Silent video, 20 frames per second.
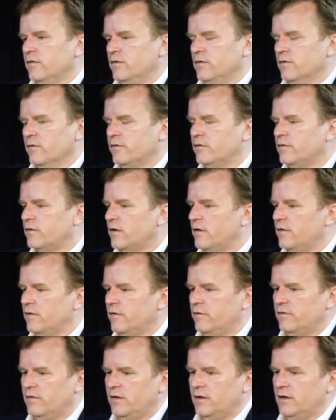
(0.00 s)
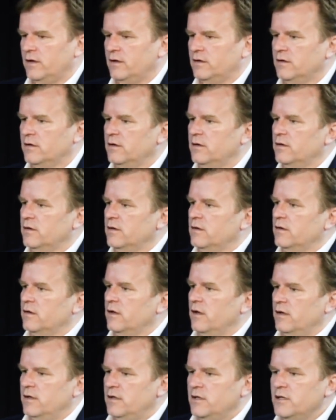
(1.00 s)
So you'll start to see
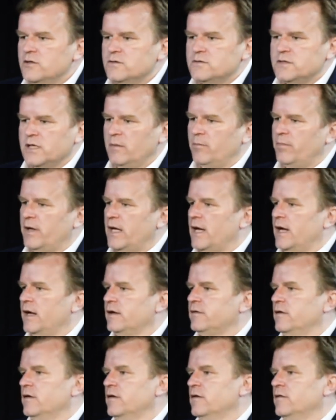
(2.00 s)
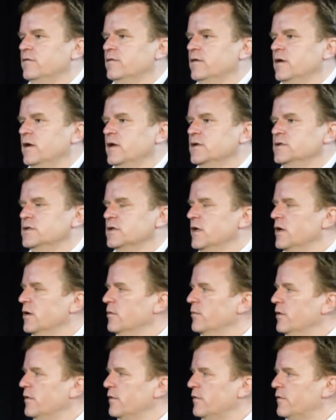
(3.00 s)
a huge impact of
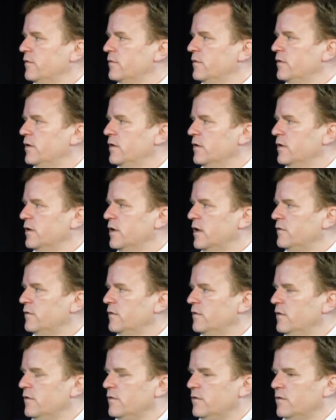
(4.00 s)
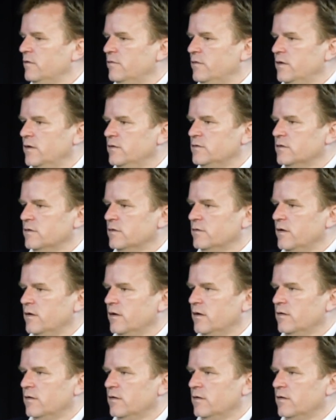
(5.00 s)
genomics in the not-too-distant future.